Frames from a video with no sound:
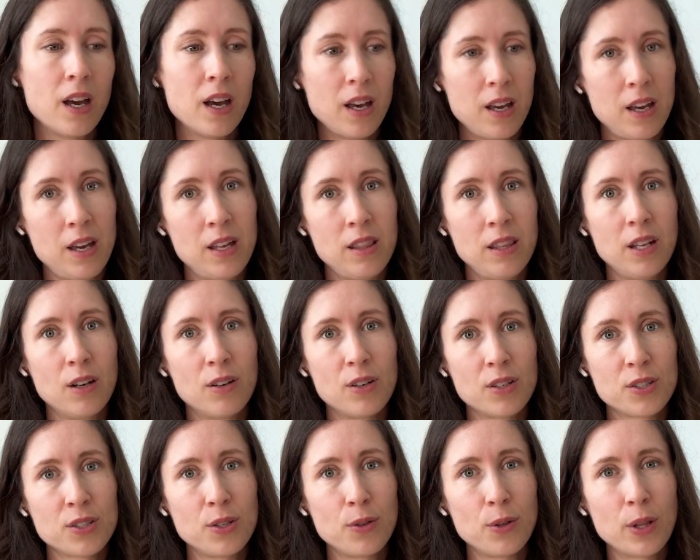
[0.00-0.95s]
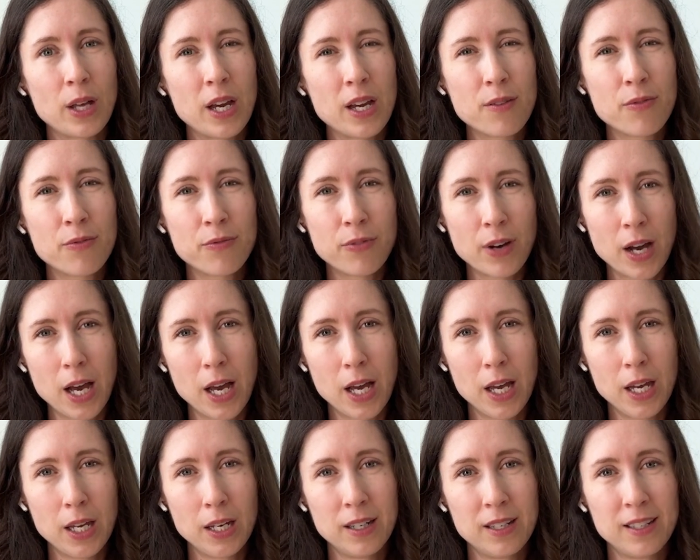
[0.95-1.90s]
and then also like
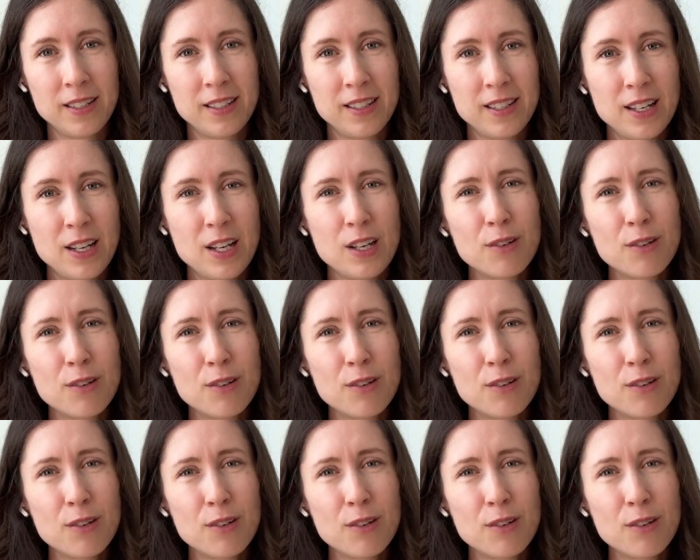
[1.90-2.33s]
fine,